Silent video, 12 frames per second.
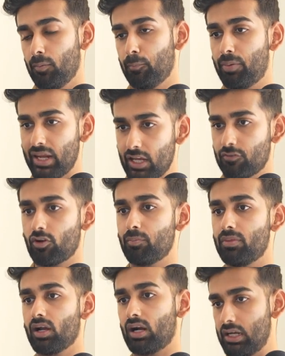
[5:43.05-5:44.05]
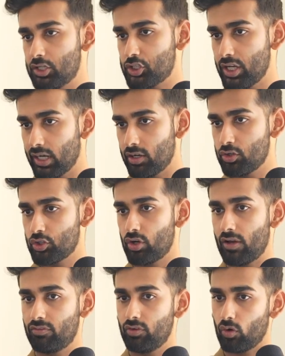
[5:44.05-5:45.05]
break from the conditioning and you should
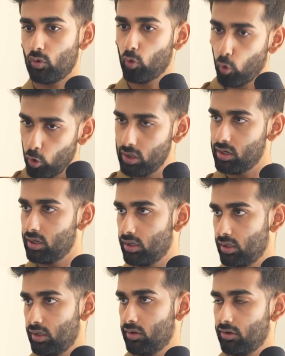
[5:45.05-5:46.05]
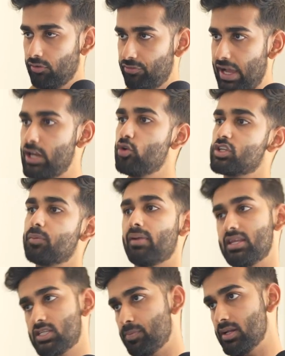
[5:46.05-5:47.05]
have your own values and
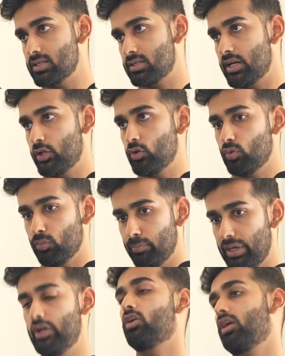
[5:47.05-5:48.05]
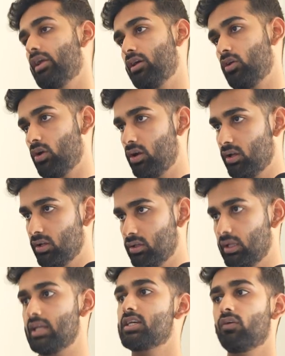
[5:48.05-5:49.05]
principles that you build your career on.
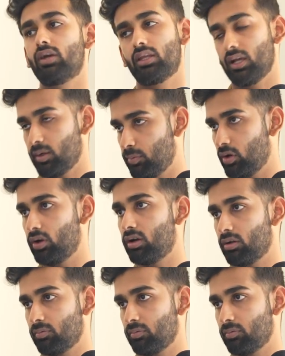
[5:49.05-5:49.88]
That's how I think about it.